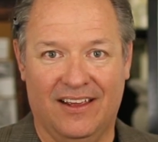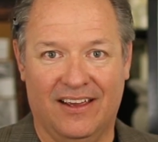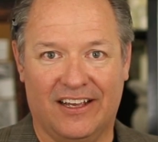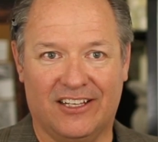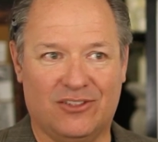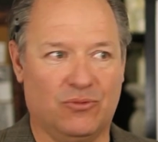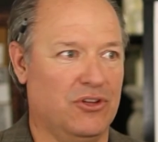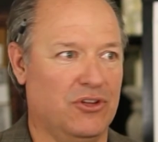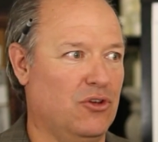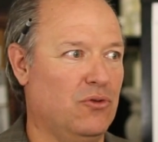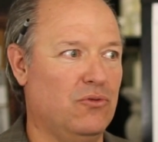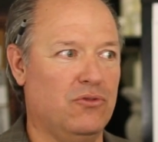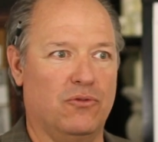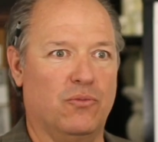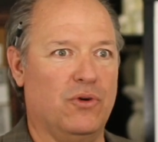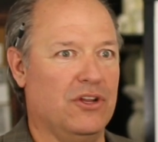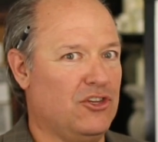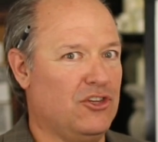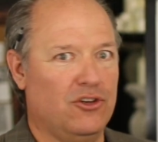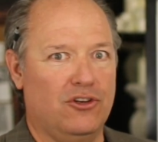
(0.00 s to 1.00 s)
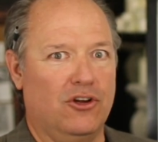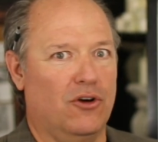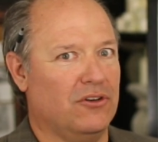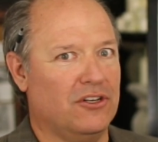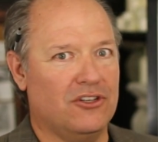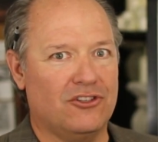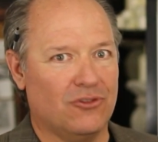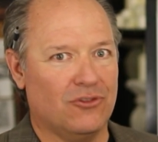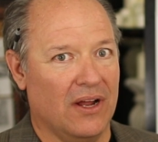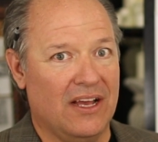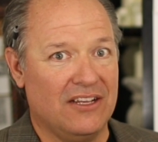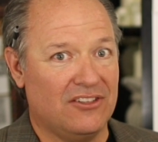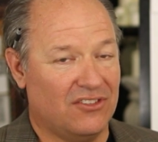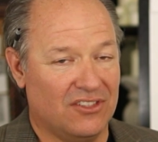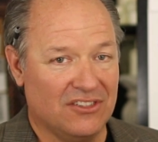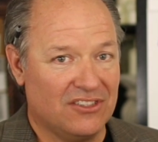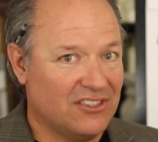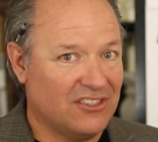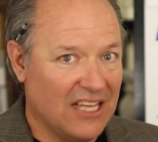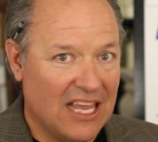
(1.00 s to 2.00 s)
Because when you, when you don't address
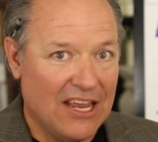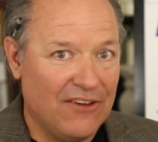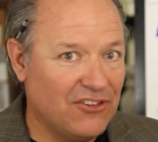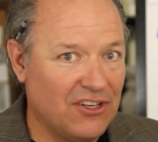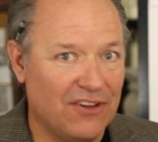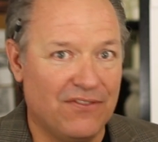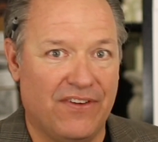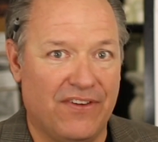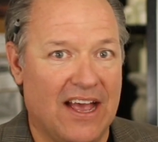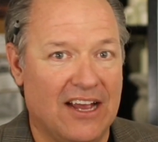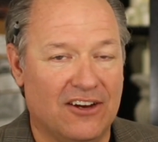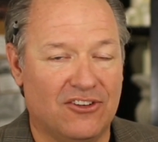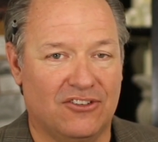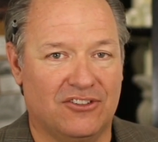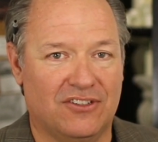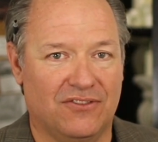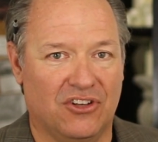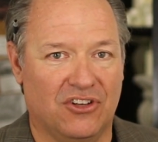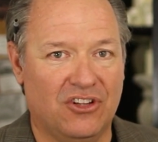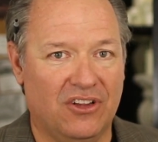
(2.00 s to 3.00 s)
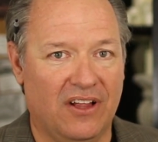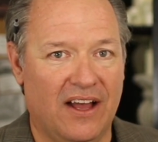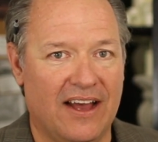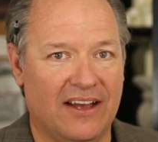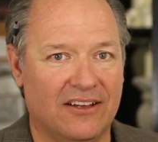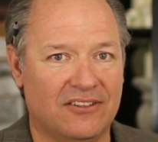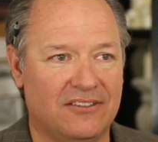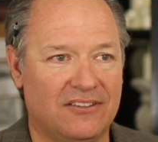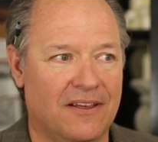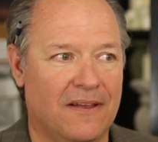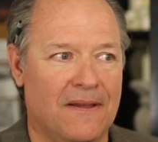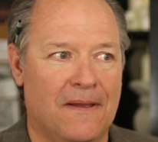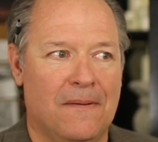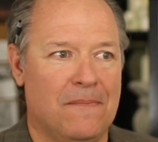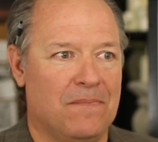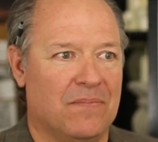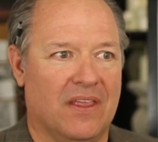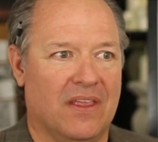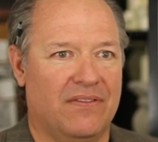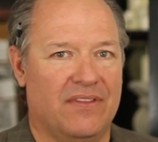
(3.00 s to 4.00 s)
the safety factors of a class,
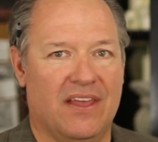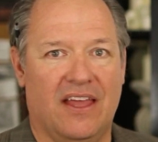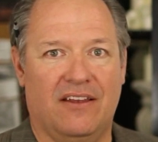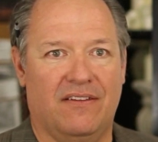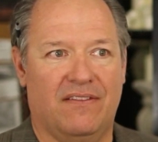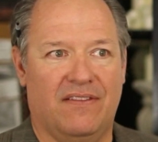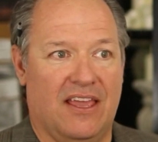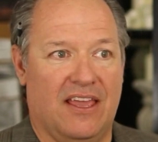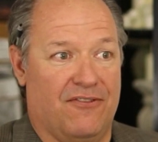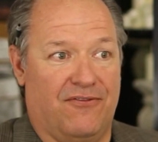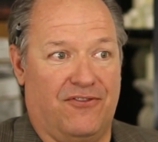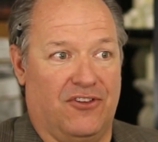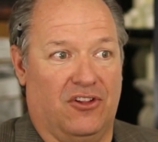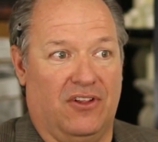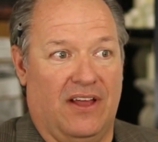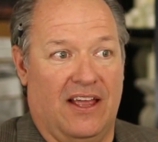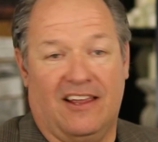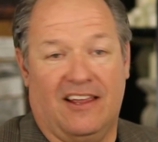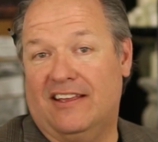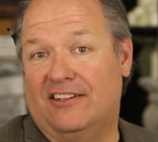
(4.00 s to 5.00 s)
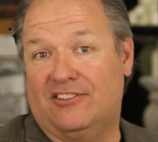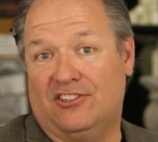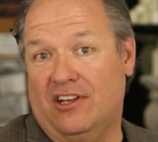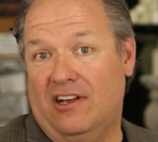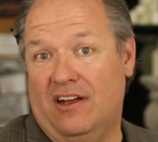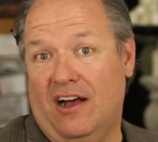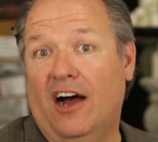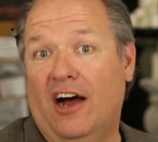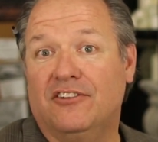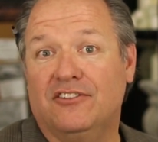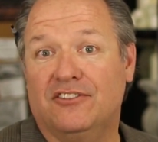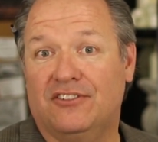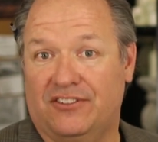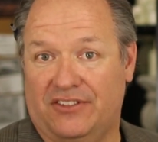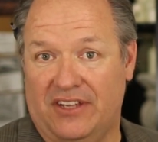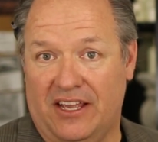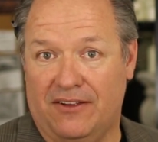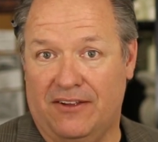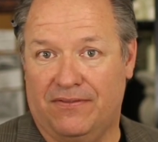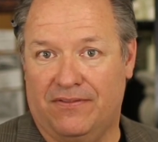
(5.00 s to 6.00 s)
then they feel like it's
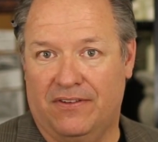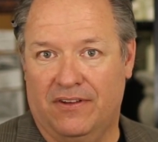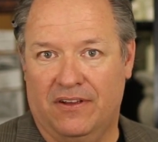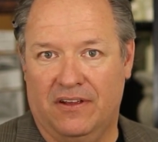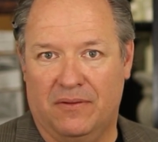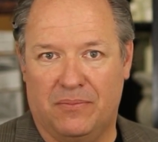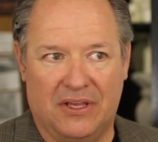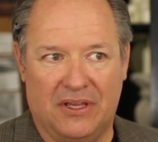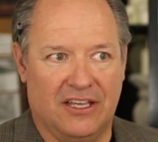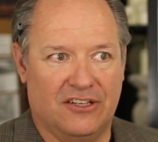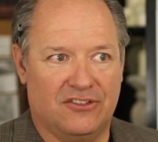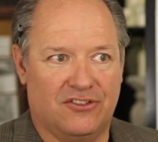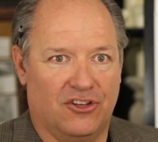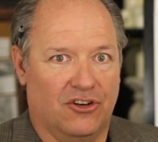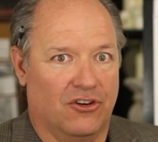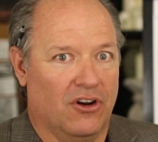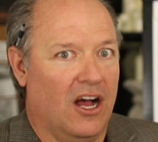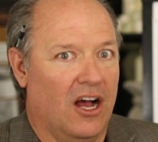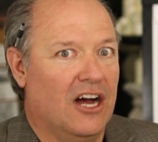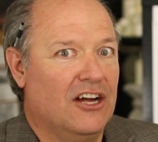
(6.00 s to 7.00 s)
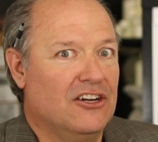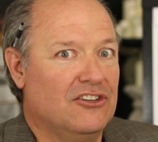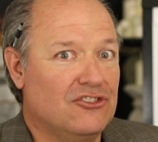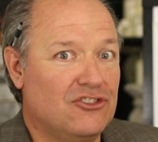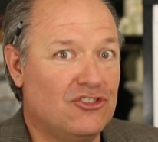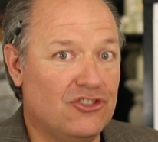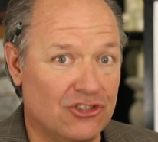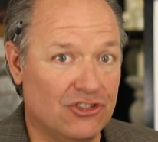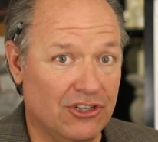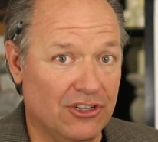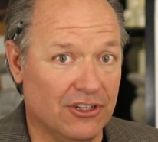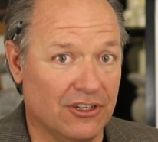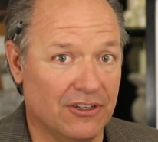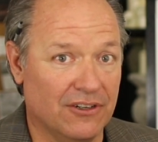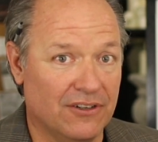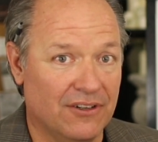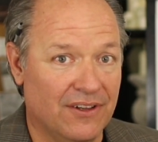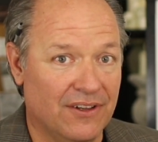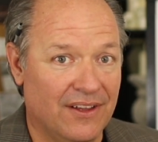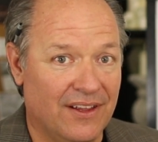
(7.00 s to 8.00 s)
unsafe because they're
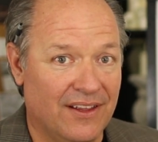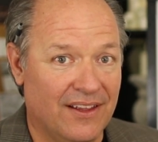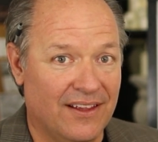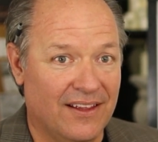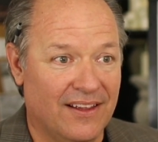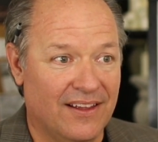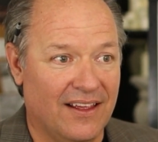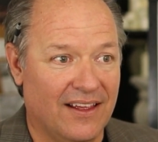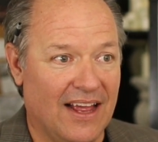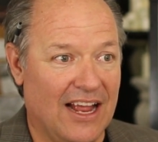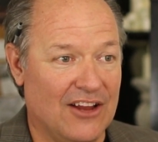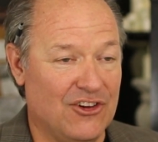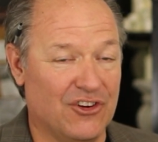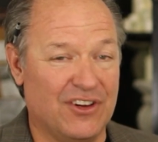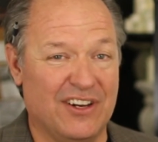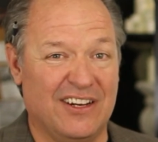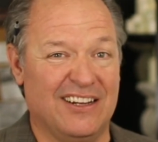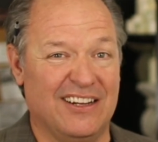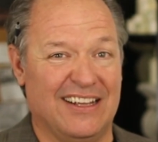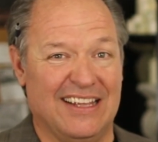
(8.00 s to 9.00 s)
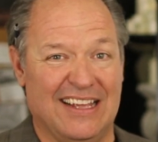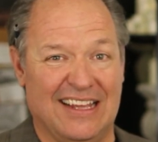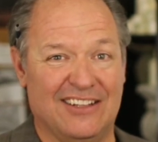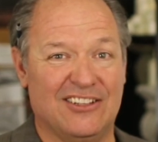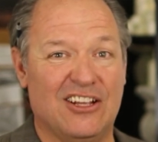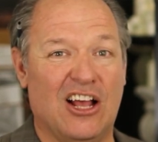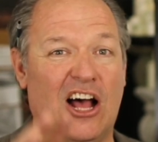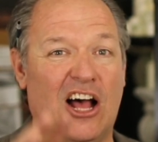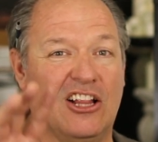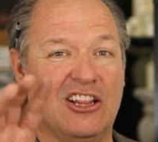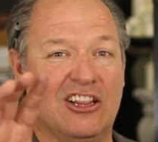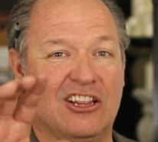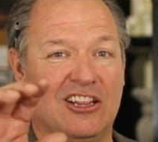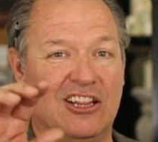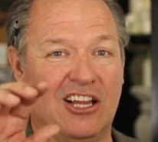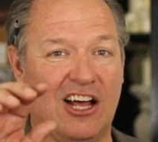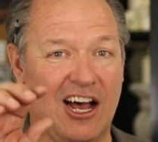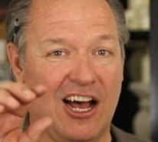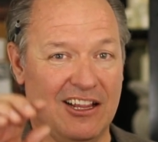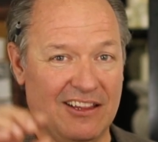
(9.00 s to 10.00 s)
unsure. And you're gonna get a
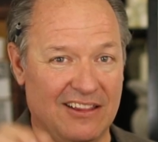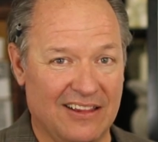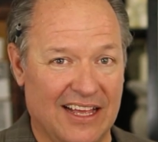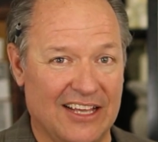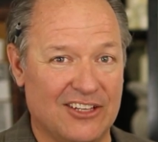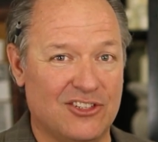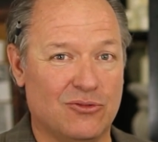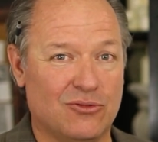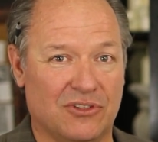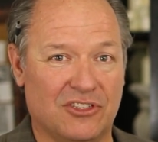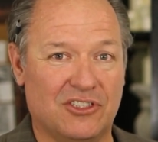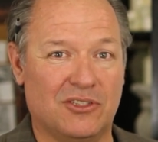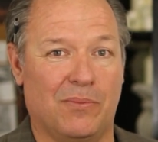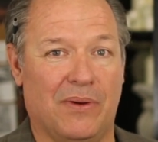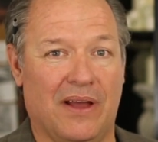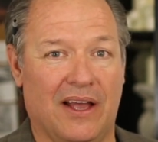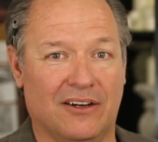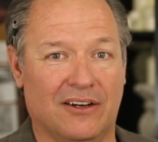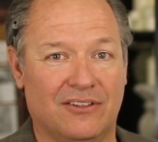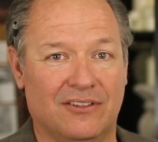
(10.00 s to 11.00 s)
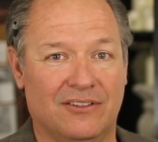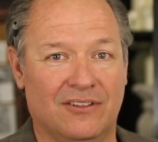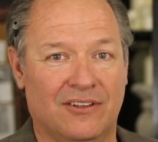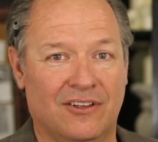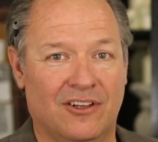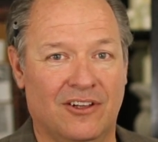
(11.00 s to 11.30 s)
lot less respect.